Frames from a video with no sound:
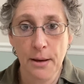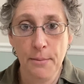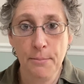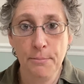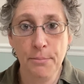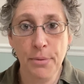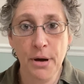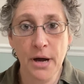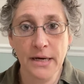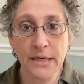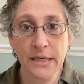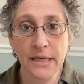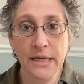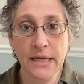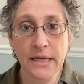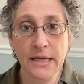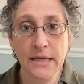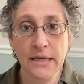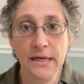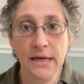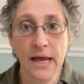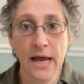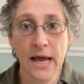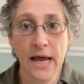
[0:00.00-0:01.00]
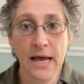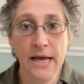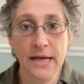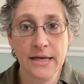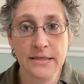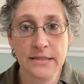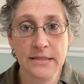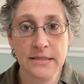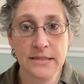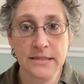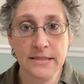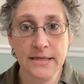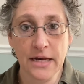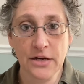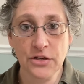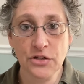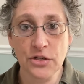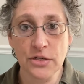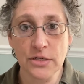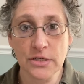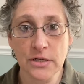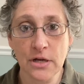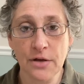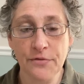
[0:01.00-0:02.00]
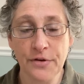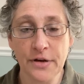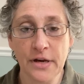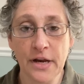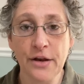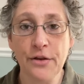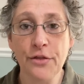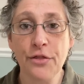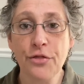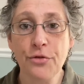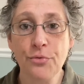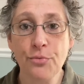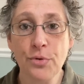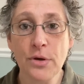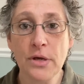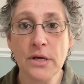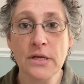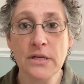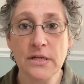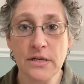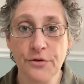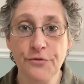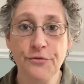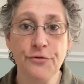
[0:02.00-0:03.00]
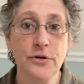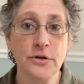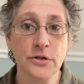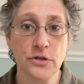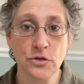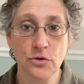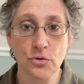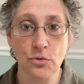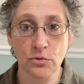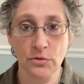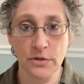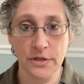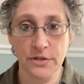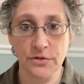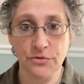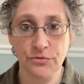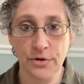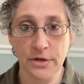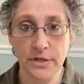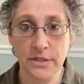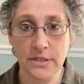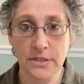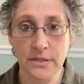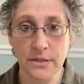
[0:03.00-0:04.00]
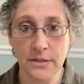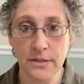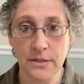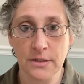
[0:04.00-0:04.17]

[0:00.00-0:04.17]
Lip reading: but it has sections of it in 3 different school districts.